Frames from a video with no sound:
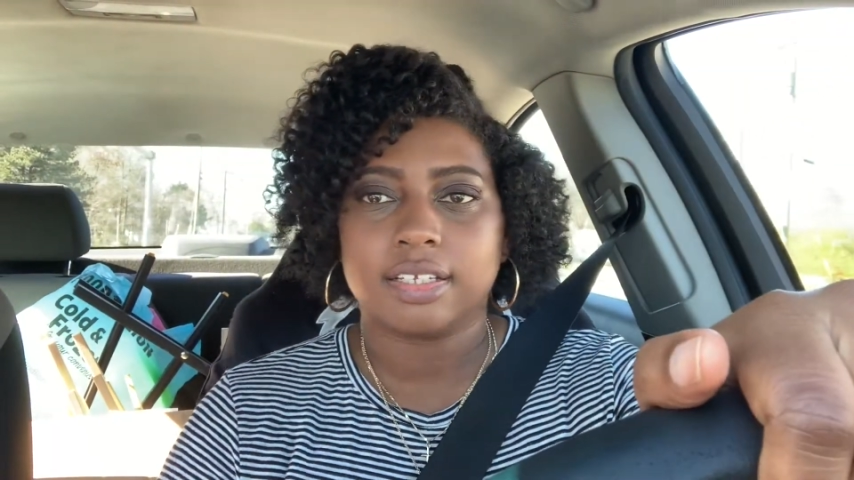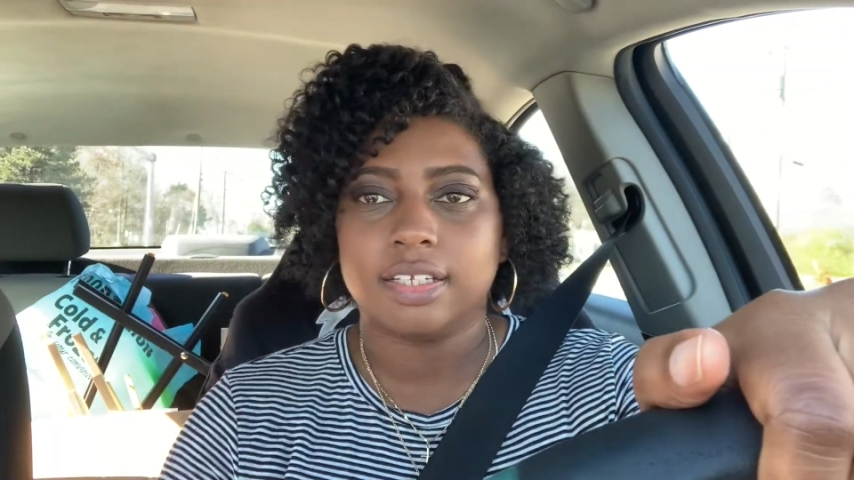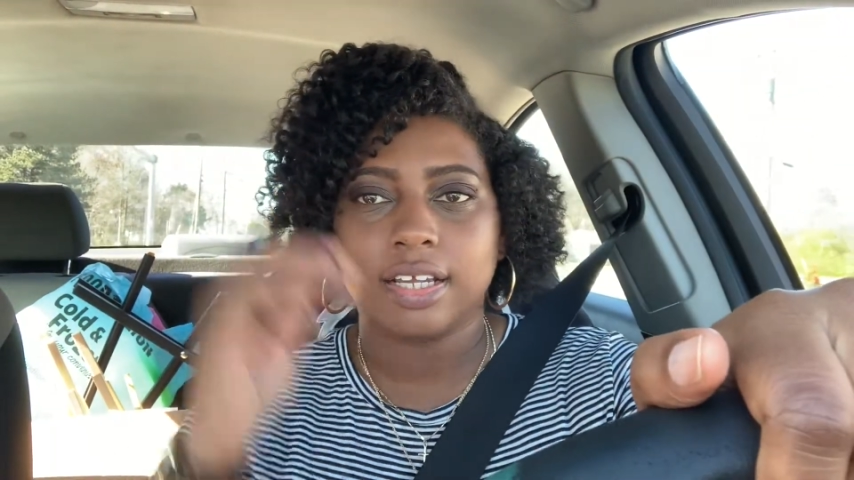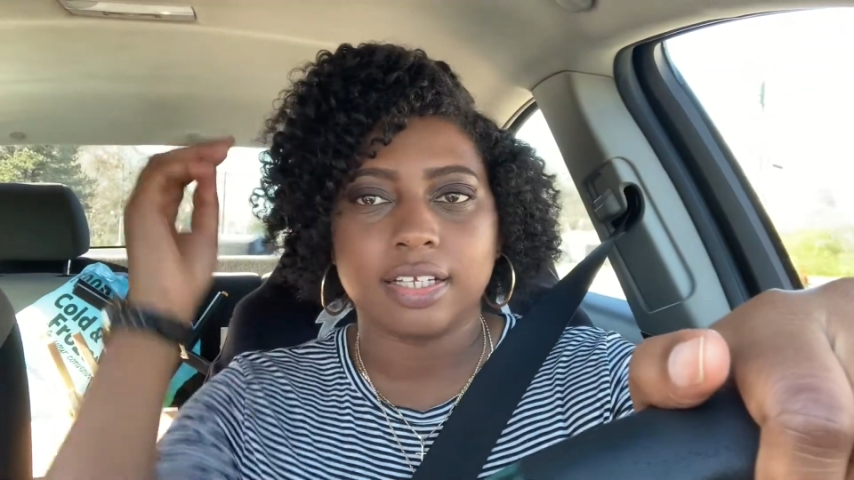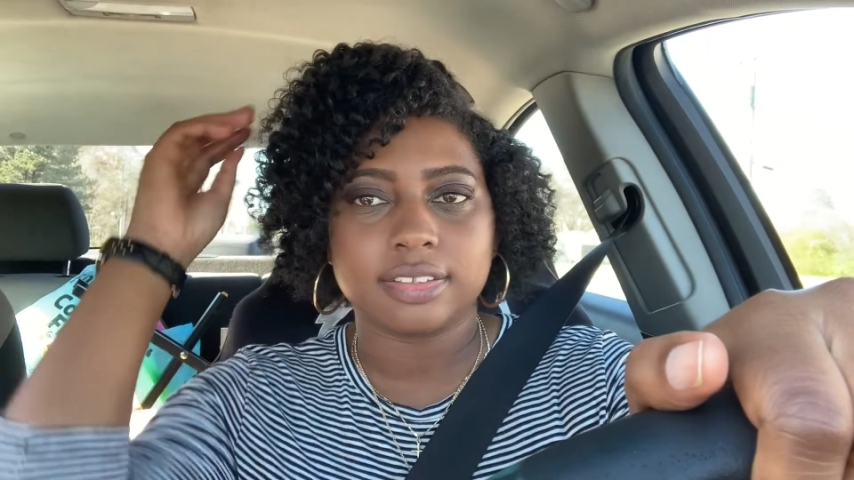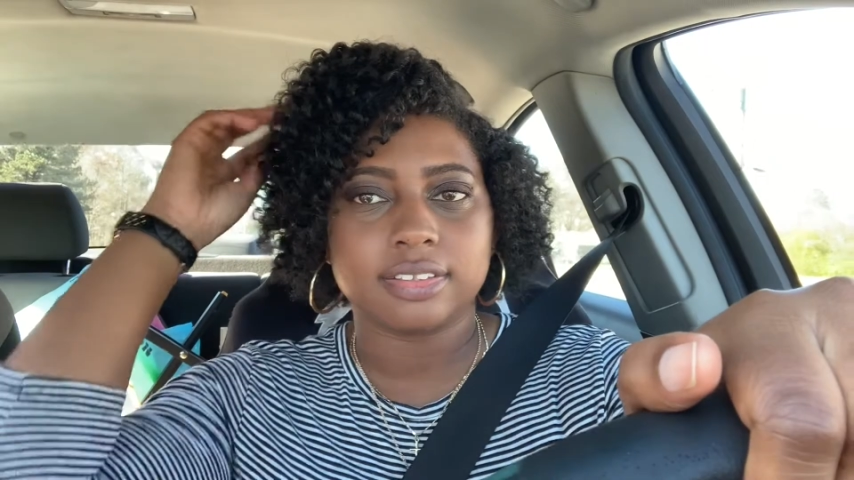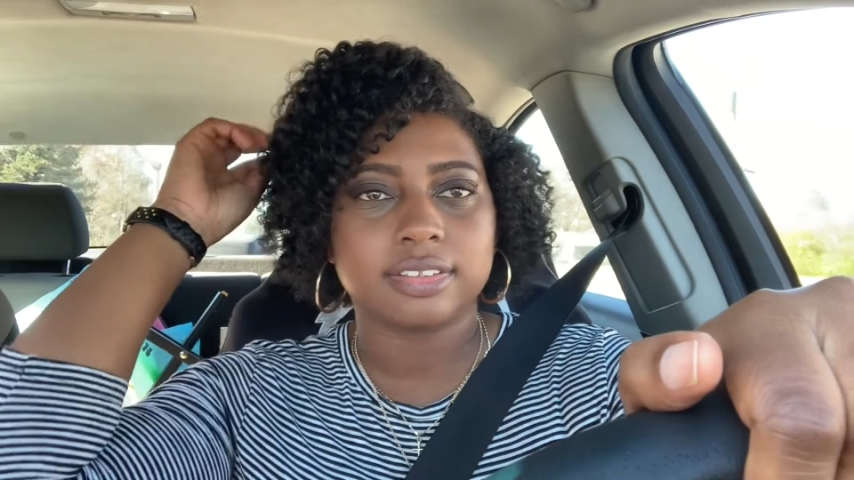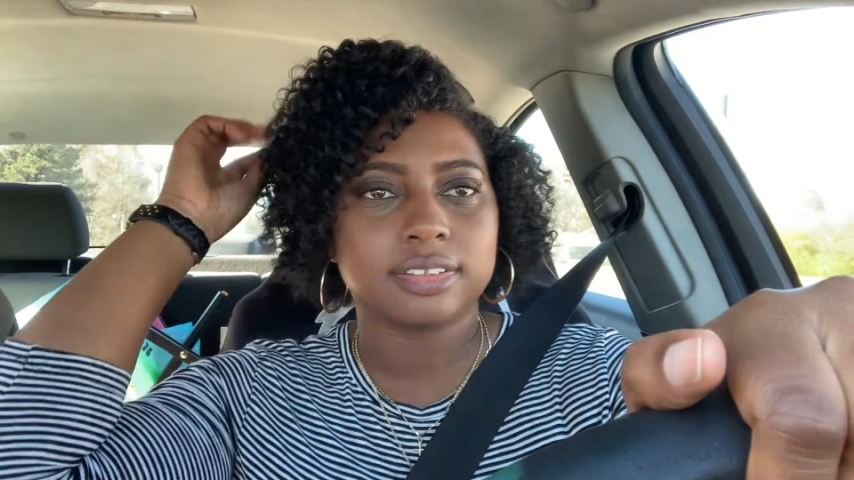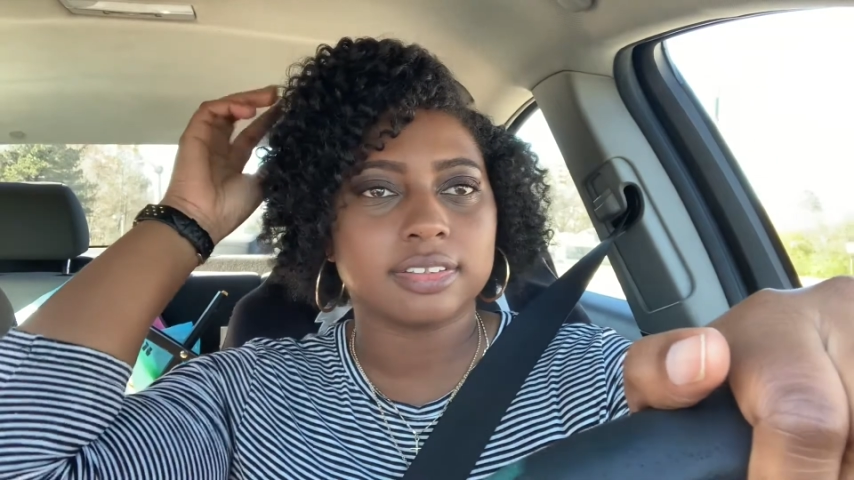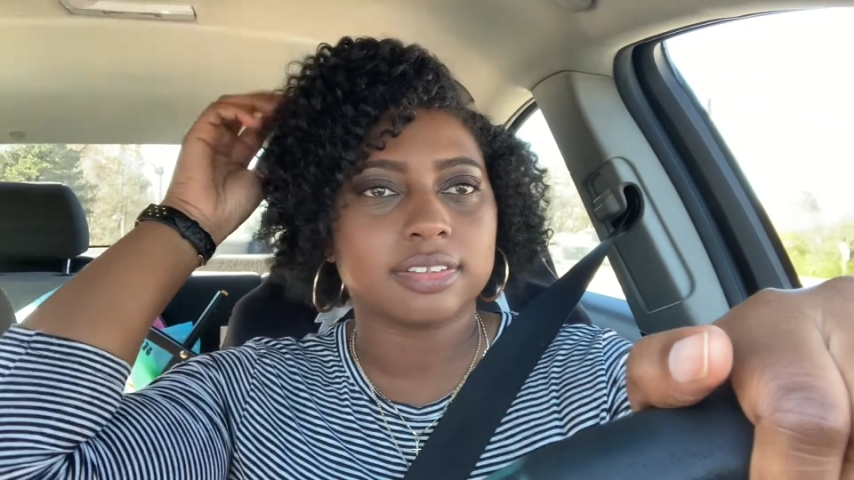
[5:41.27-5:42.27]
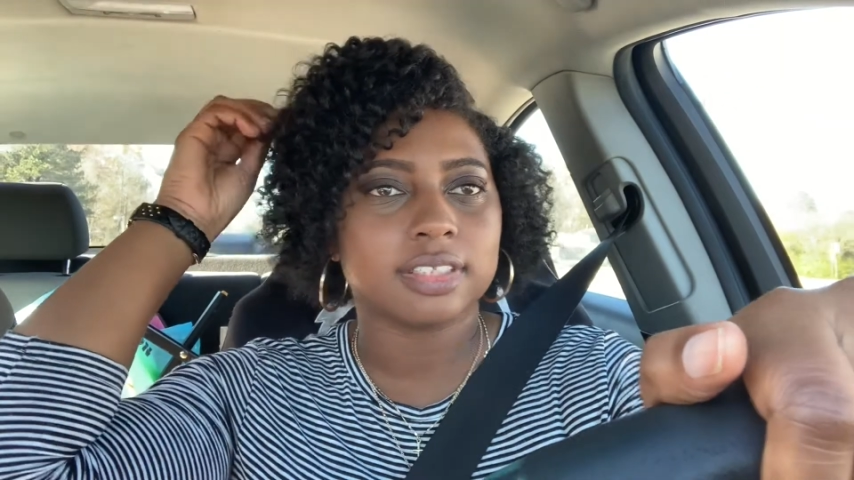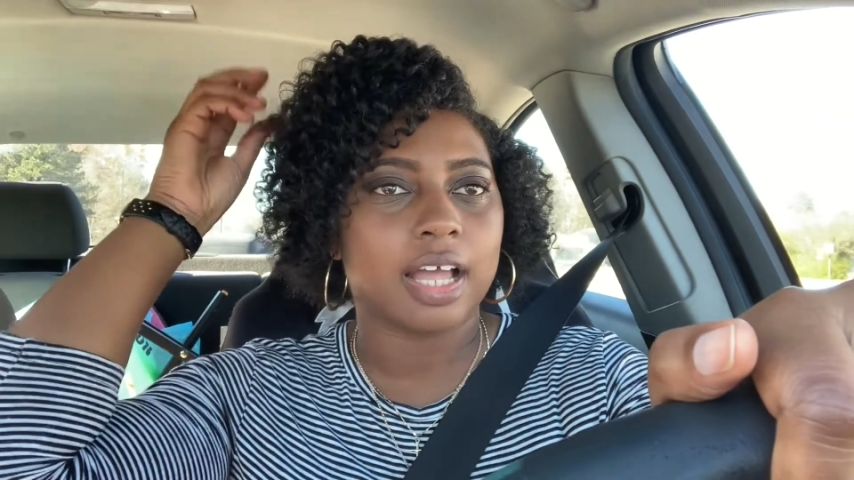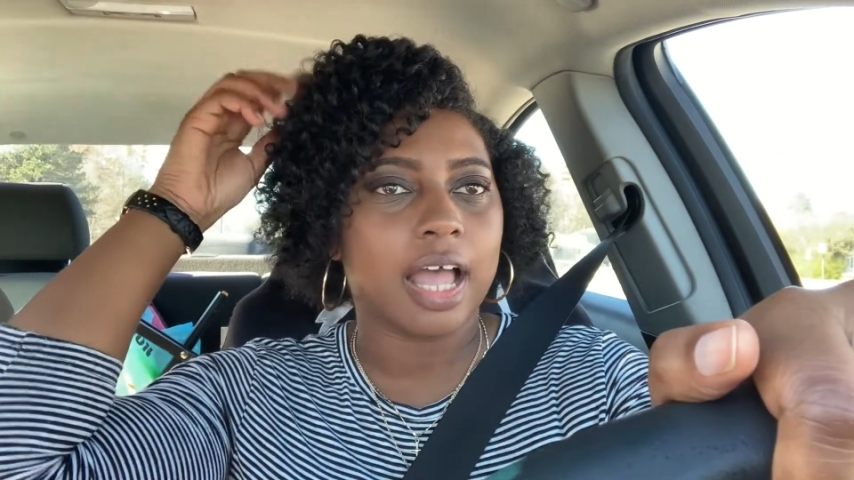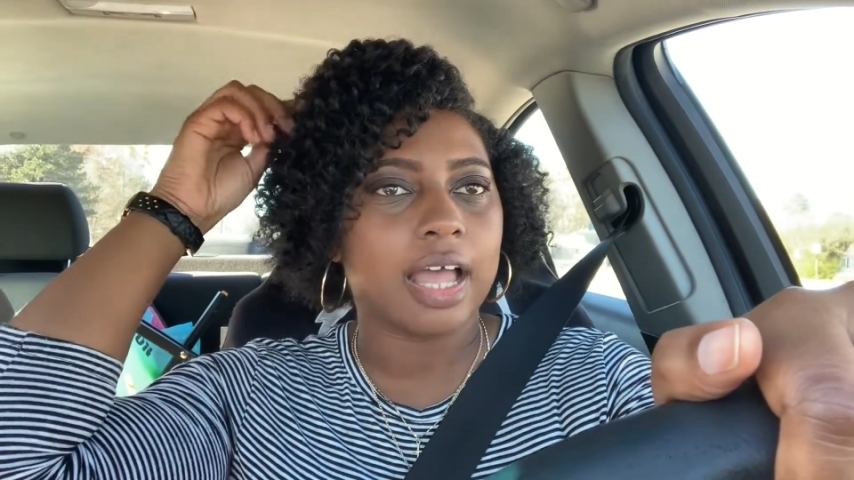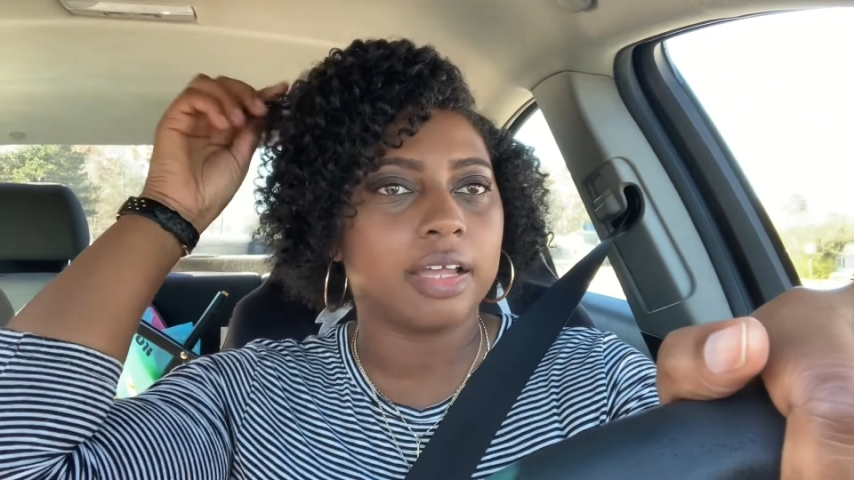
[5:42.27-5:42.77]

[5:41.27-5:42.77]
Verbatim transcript: yes, I